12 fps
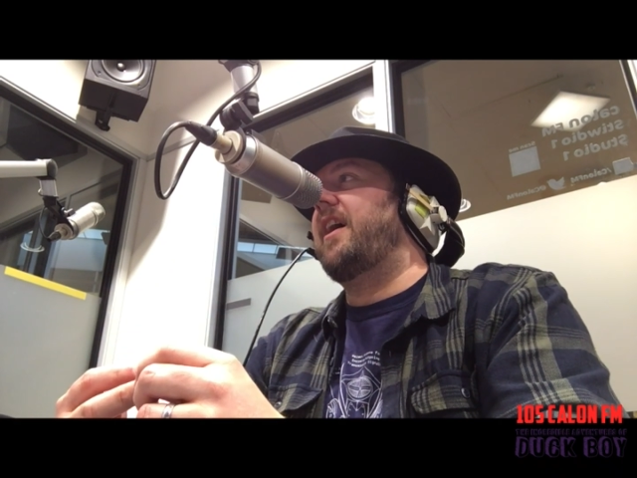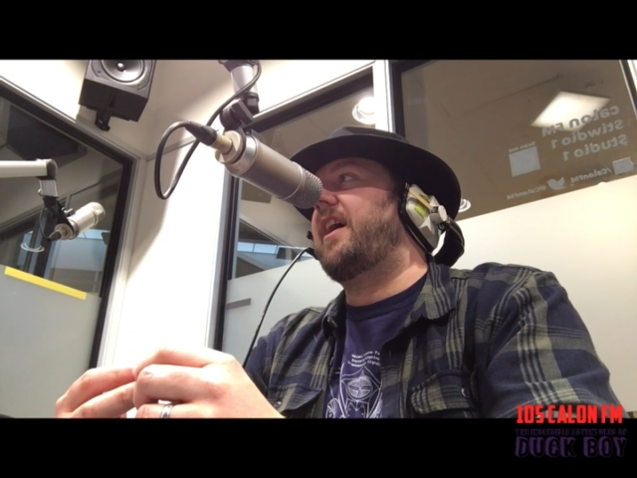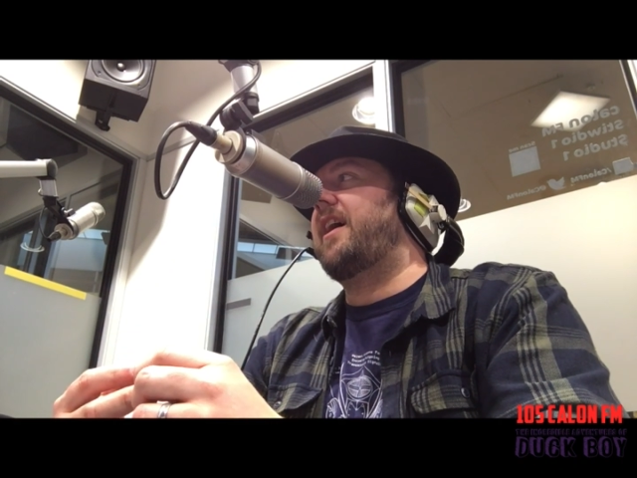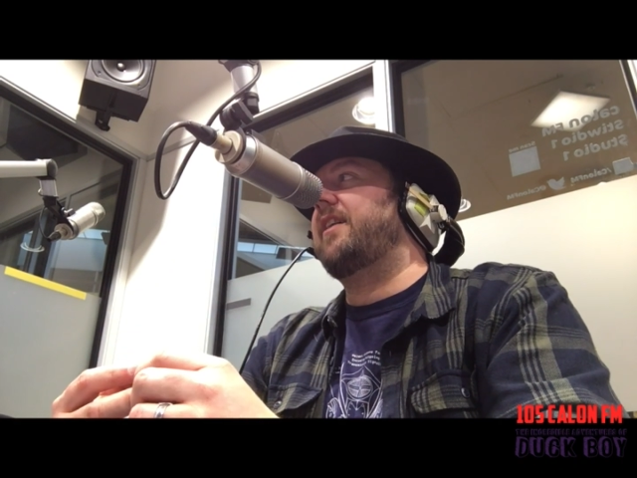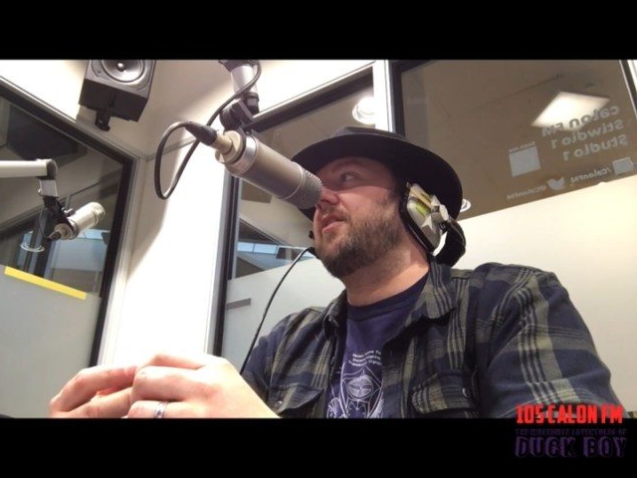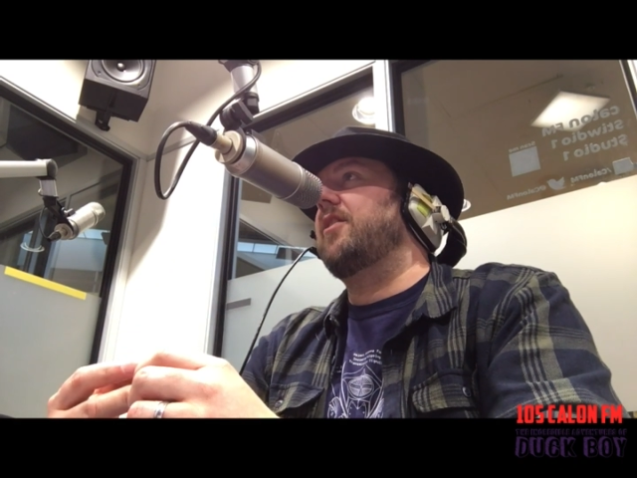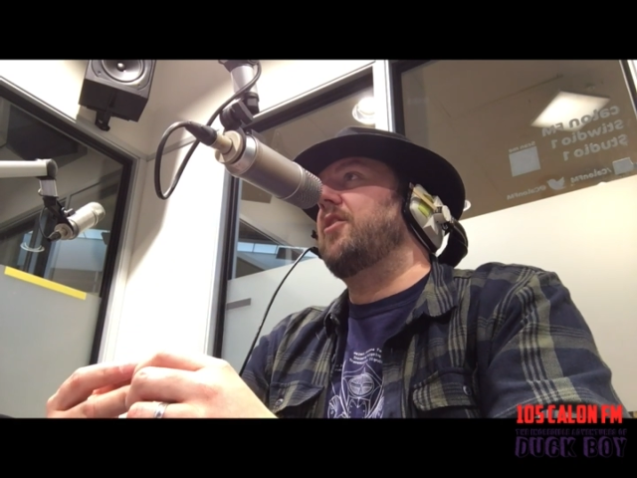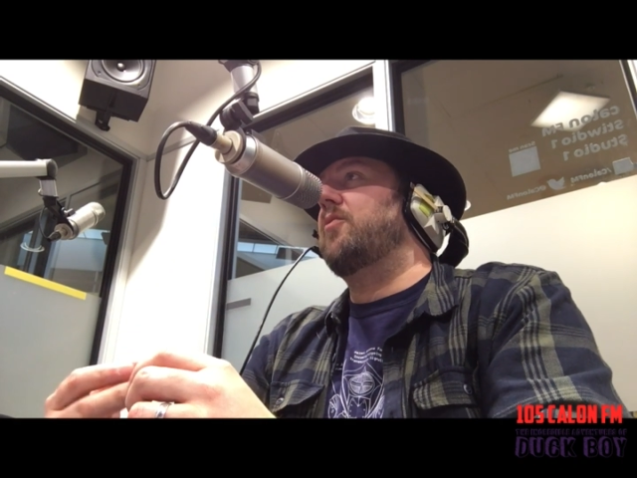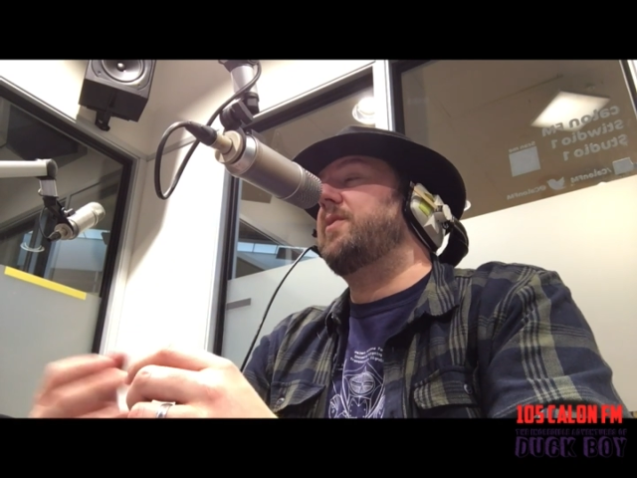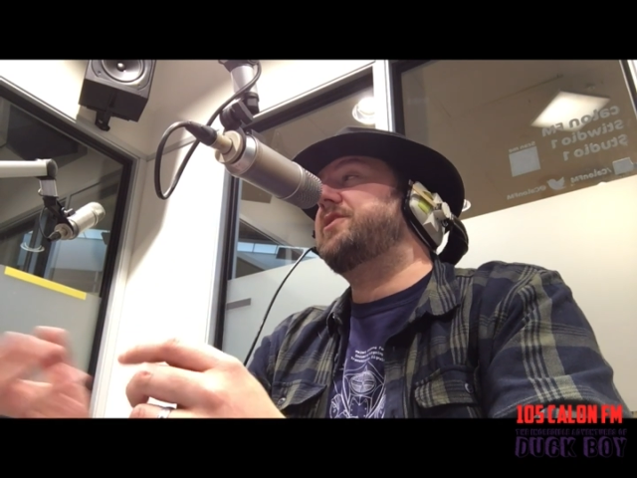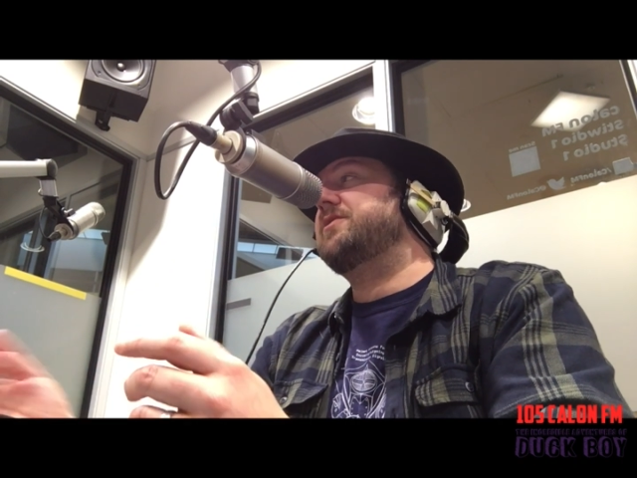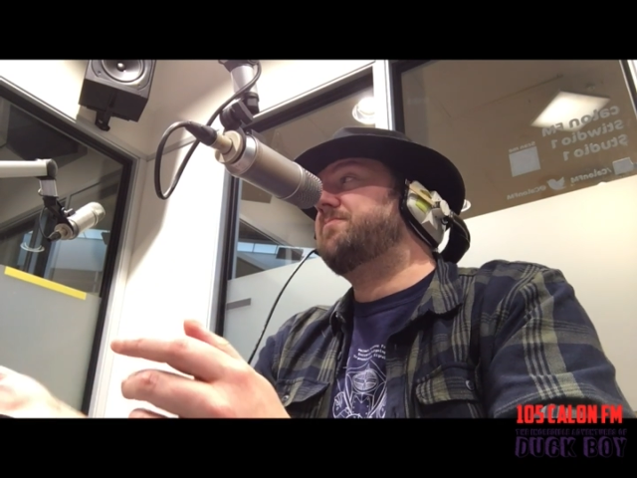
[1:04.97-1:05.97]
Cool. And
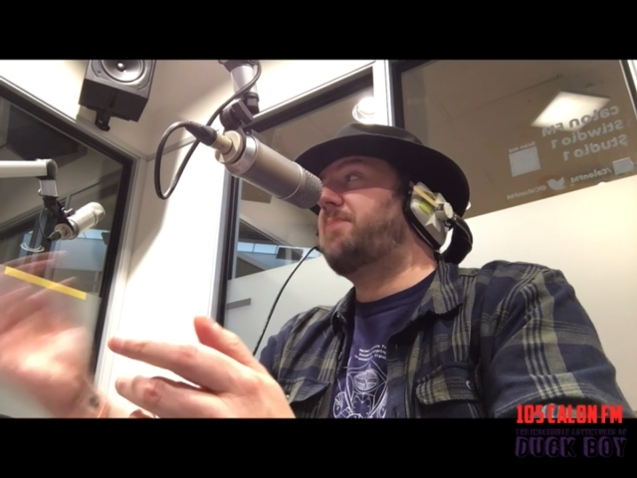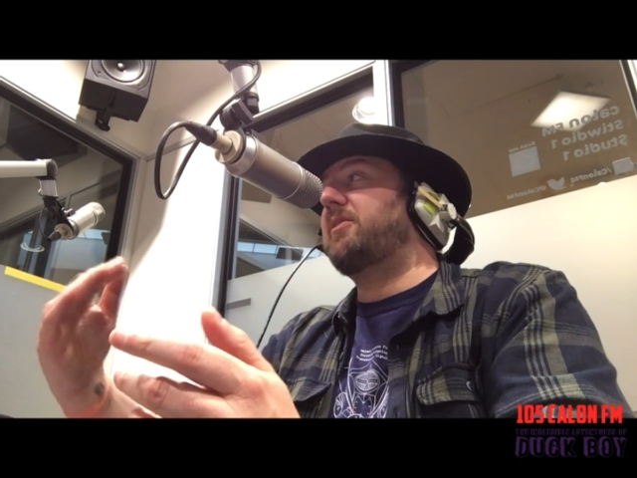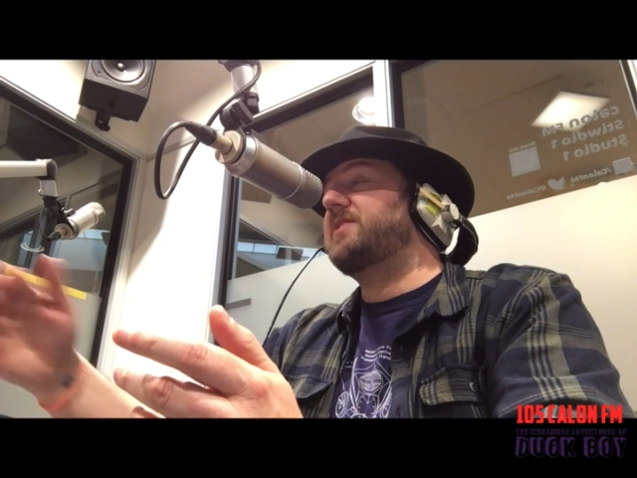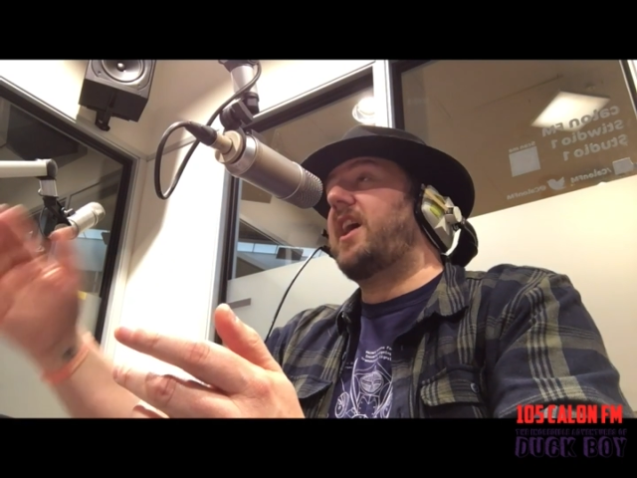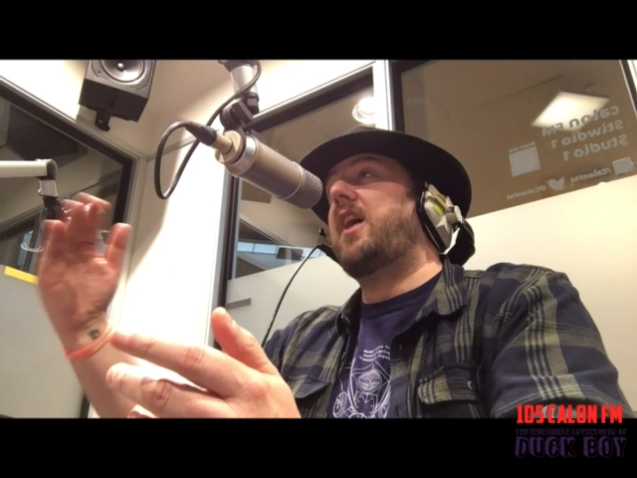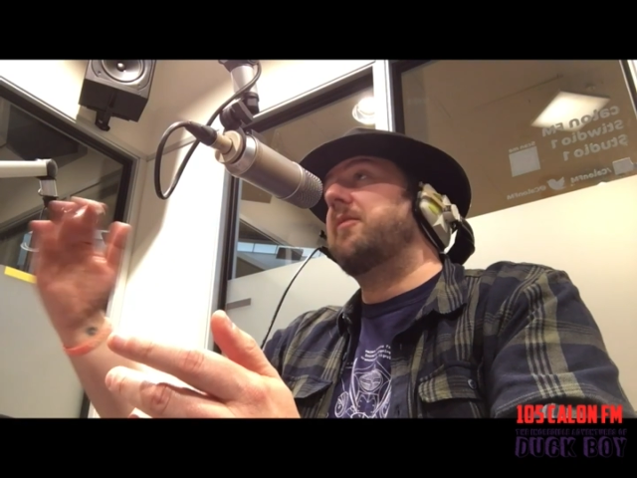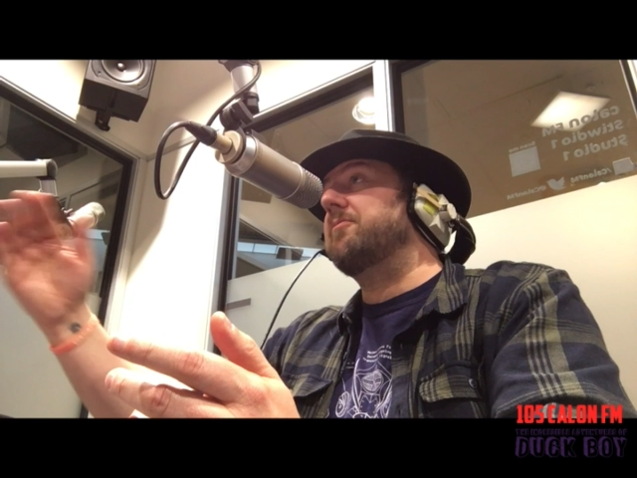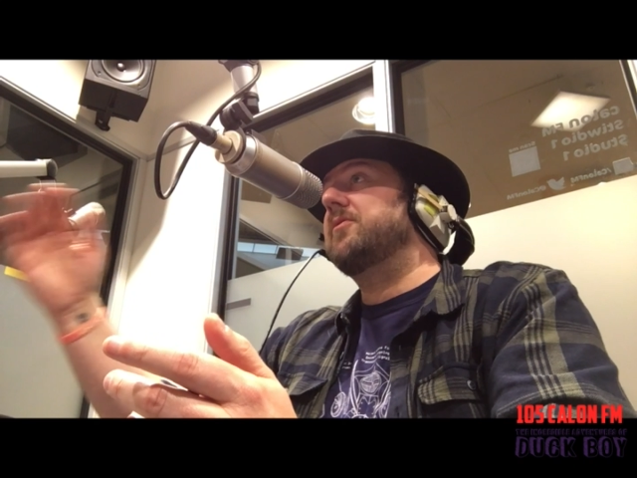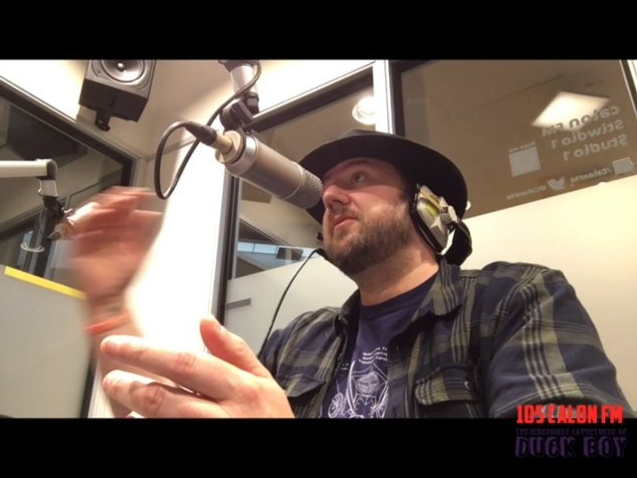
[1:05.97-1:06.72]
we just built it up.